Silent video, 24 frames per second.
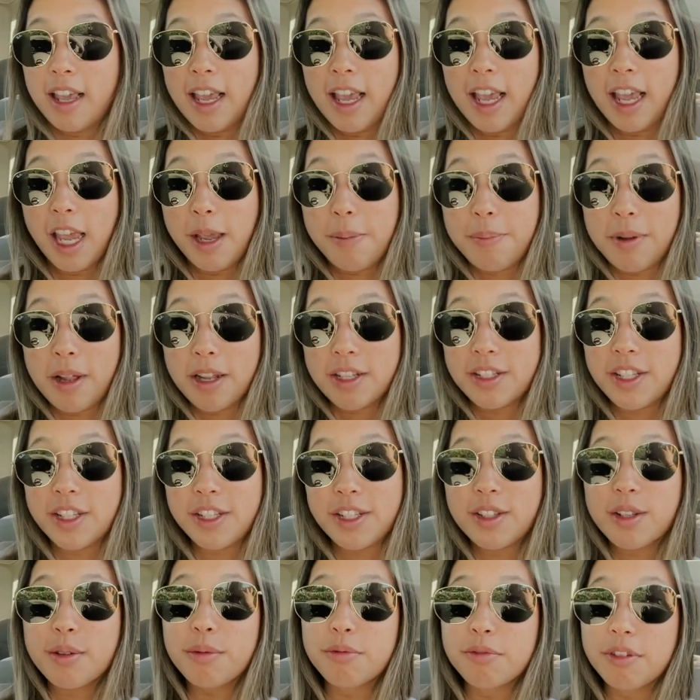A plus, this
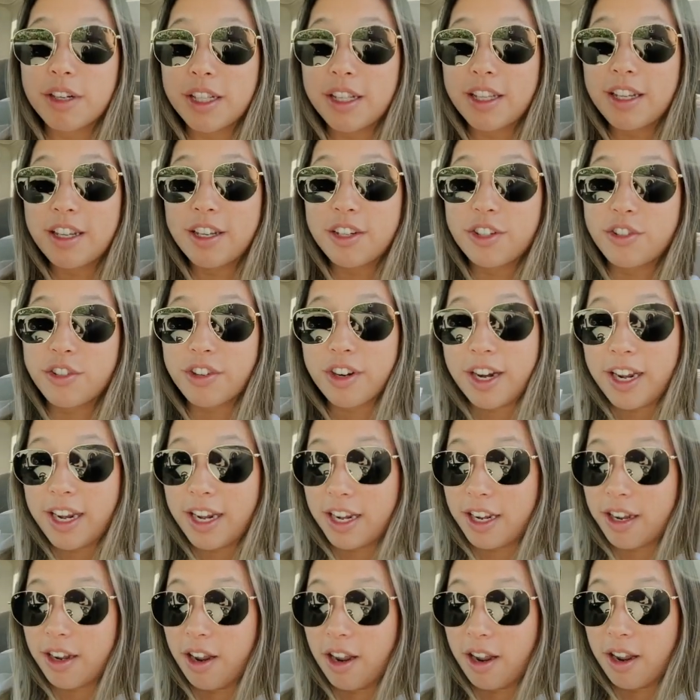is a really good
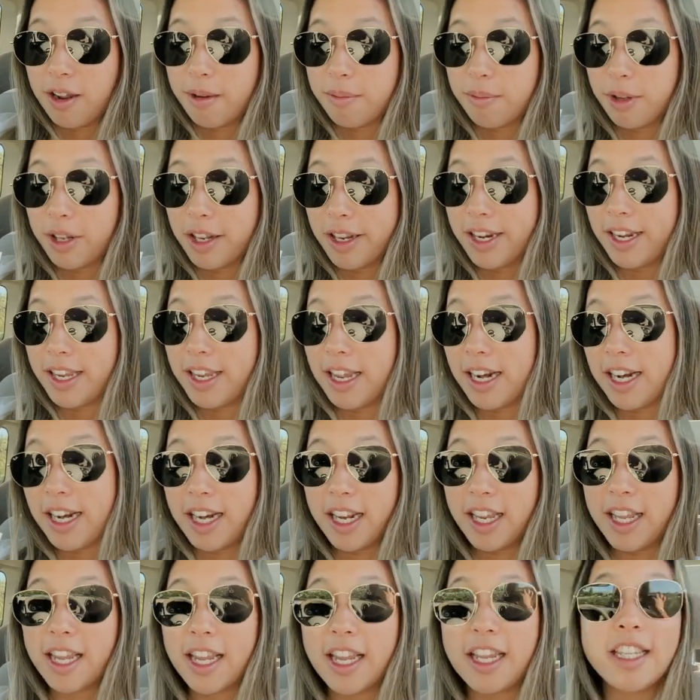drink. Um, will I get it
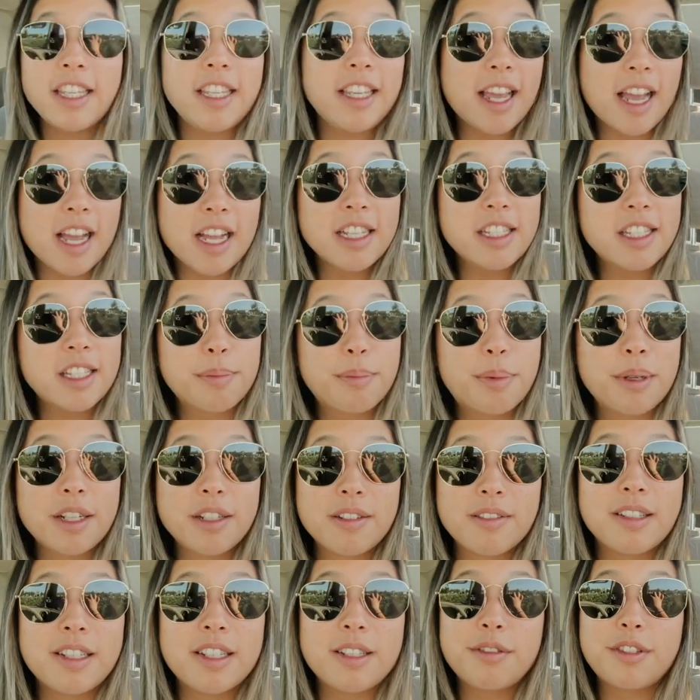again? Yes, but
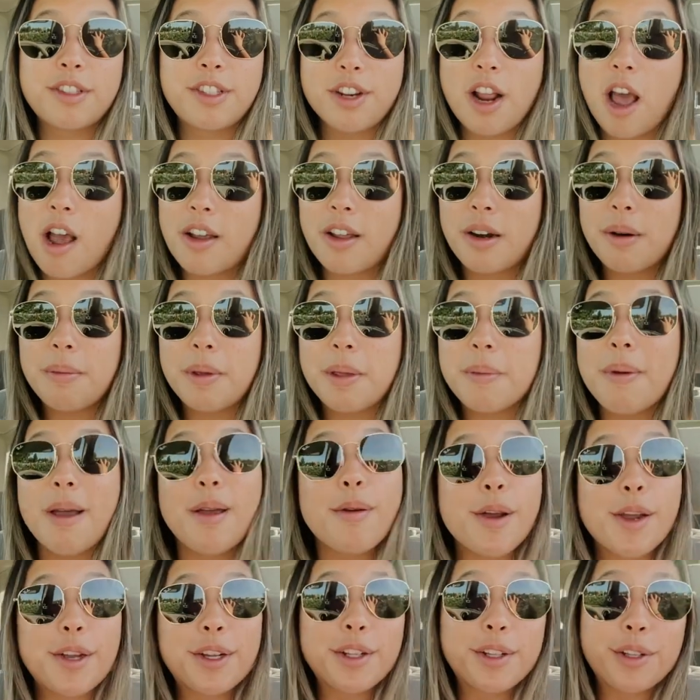it's not gonna be my
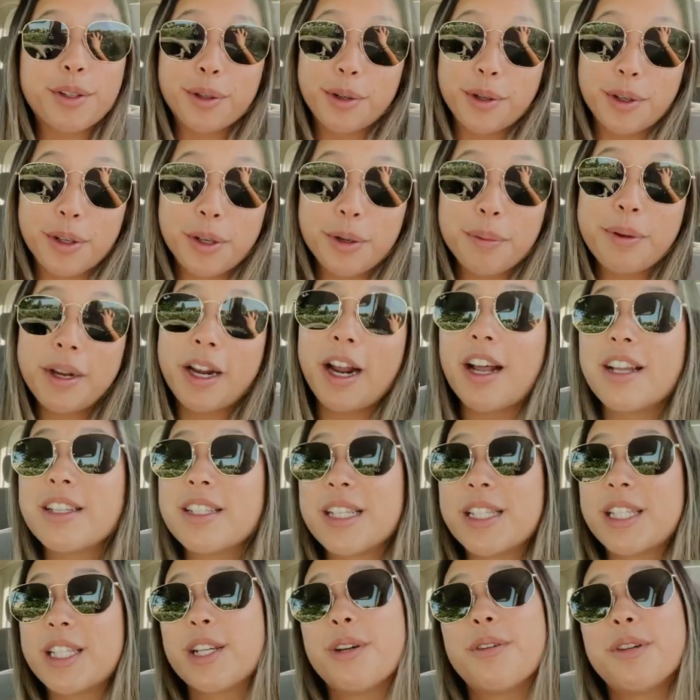regular order because
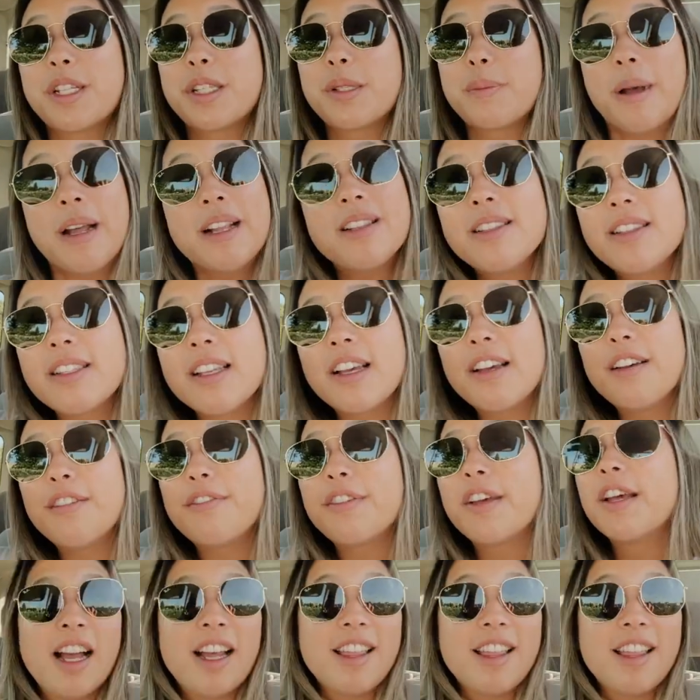it's so expensive.